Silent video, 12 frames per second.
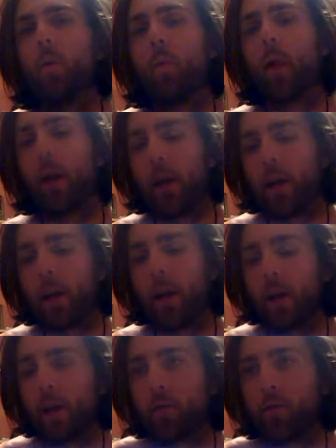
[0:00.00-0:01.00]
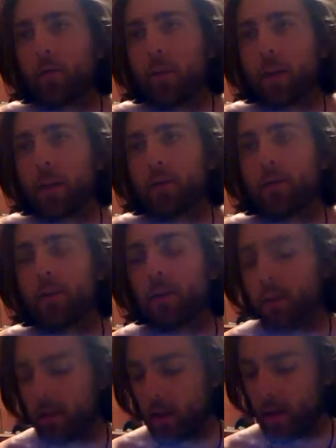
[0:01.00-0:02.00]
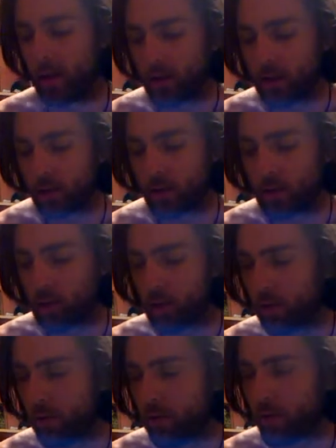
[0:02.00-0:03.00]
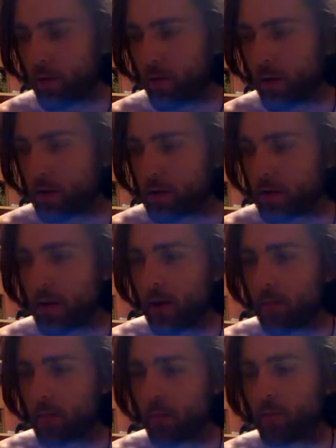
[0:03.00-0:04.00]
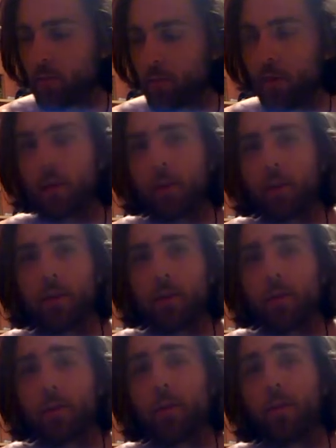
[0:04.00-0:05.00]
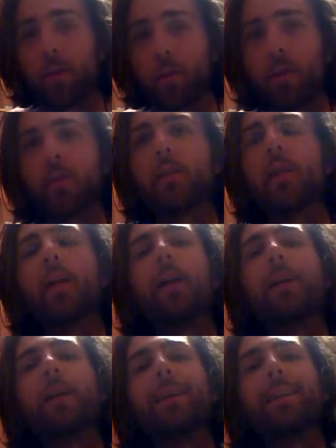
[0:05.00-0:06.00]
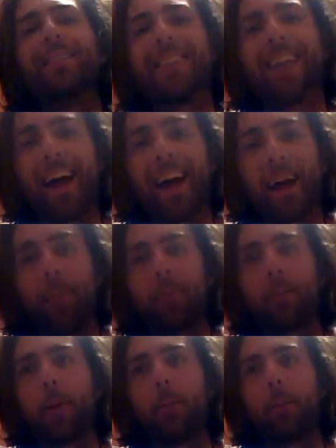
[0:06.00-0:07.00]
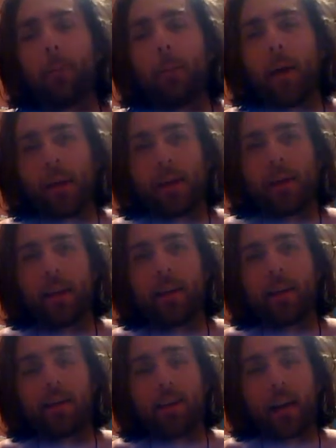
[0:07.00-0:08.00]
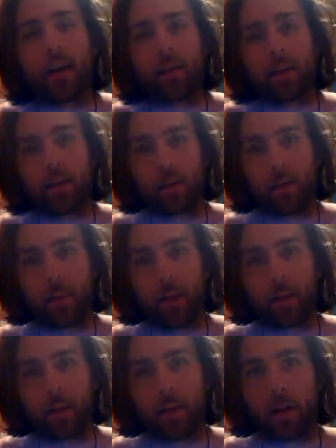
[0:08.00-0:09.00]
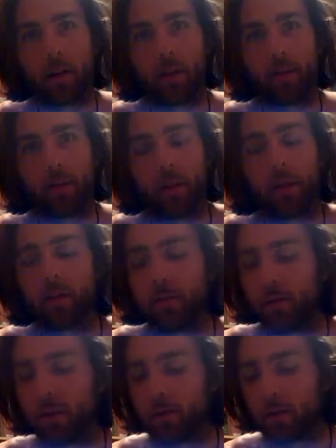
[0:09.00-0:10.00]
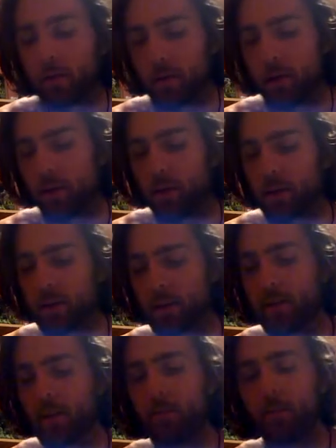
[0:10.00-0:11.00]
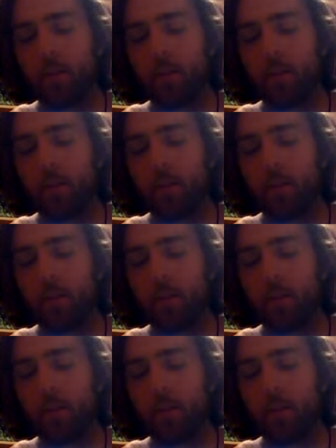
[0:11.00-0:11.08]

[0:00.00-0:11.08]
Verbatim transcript: what I realized recently that I had no clue for the longest time from reading a piece of misinformation is that magnetite is actually a semiconductor. And what's beautiful about this